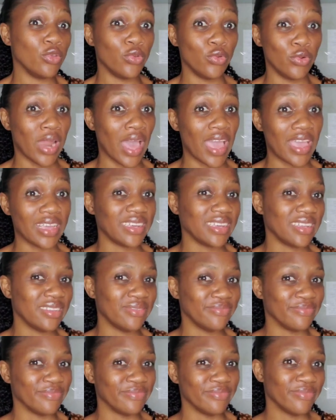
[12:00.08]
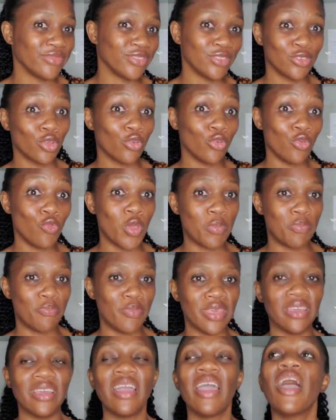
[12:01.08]
you like, hmm, so you whip
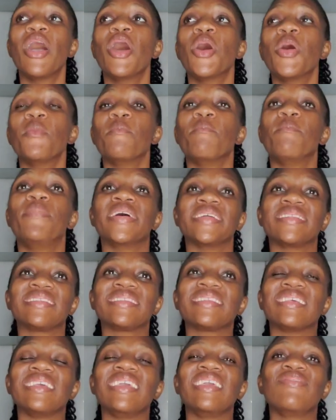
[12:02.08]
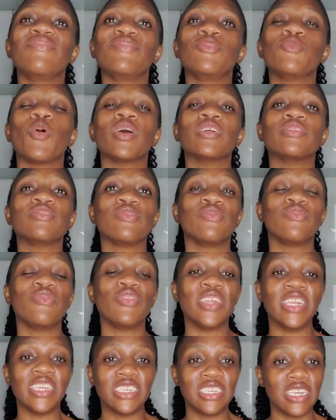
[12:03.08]
me. But if you want to
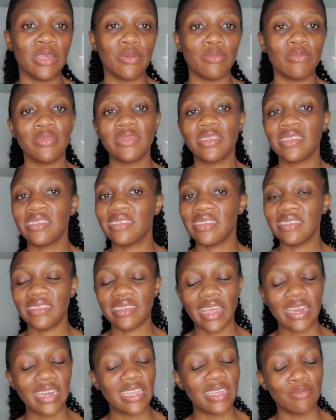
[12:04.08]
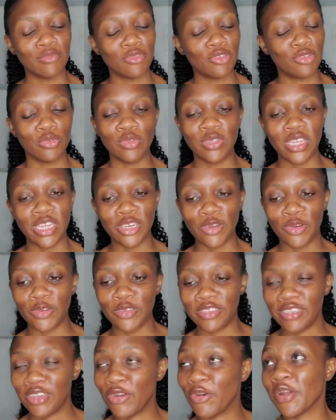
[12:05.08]
finish him, send him to the
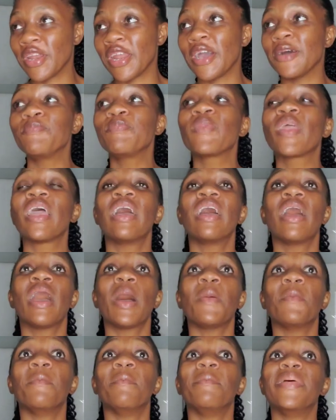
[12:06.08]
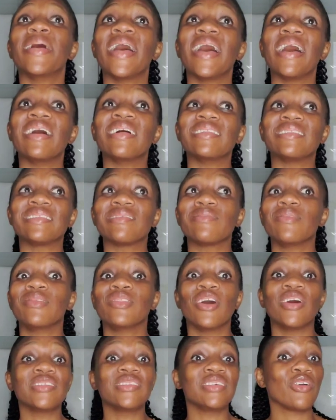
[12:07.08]
naughty corner. But
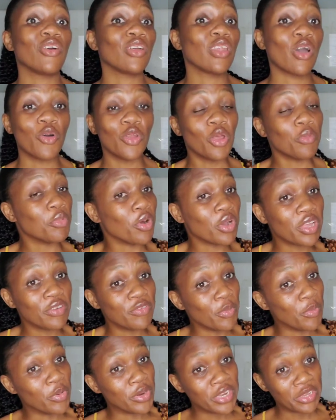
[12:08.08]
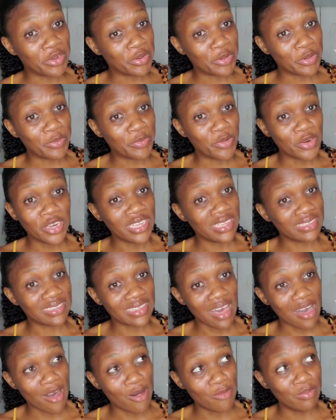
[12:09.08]
naughty corner will not be working for Monique. Oh. Monique is
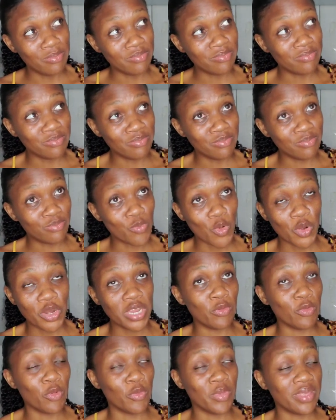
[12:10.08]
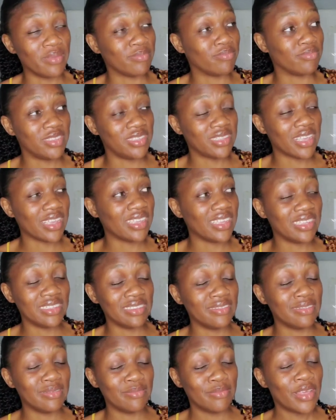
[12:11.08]
calm. Monique will be
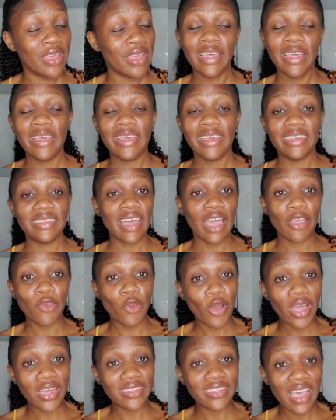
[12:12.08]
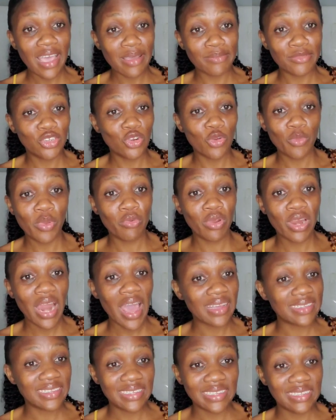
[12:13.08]
taking it's her yoga time she'll be
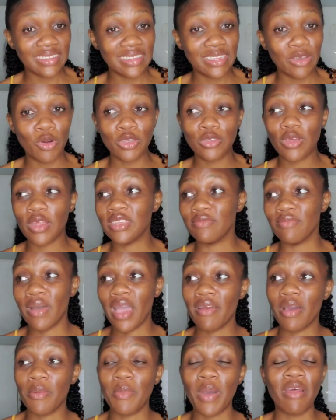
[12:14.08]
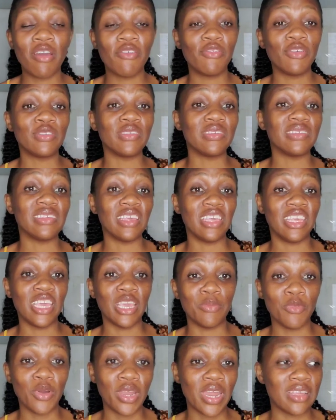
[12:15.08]
relaxing the one is mara mara feels it's a
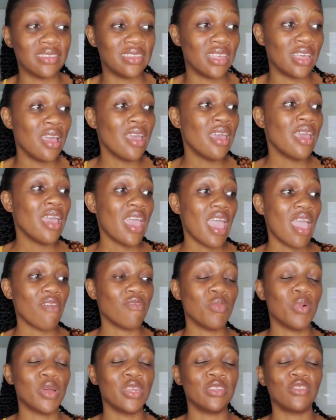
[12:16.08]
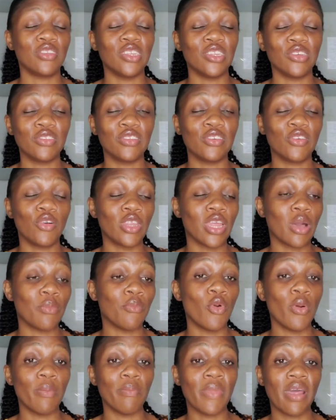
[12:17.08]
game when i say everybody to naughty corner
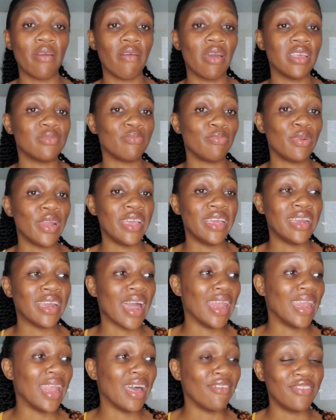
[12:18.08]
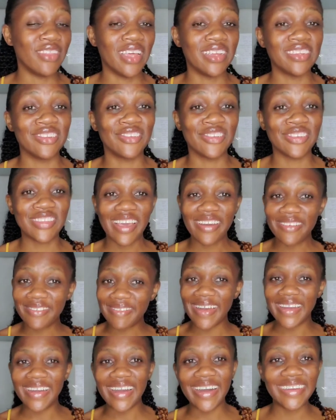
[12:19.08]
mara is playing and laughing and she's just like oh
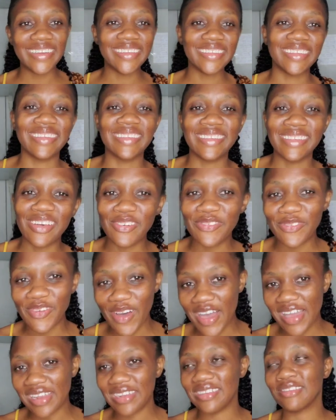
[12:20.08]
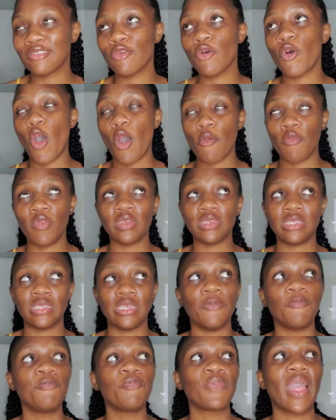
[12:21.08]
my god this is so fun so
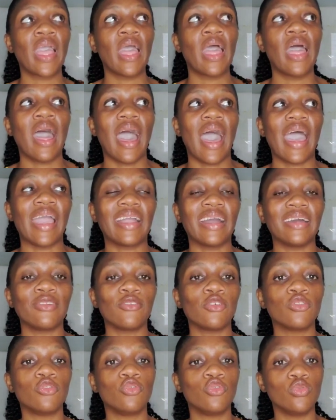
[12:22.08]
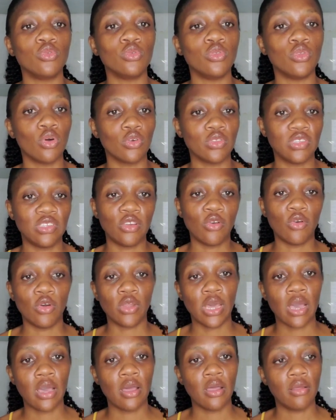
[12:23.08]
obviously i cannot do naughty
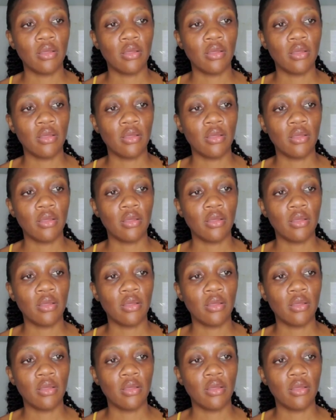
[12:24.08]
corner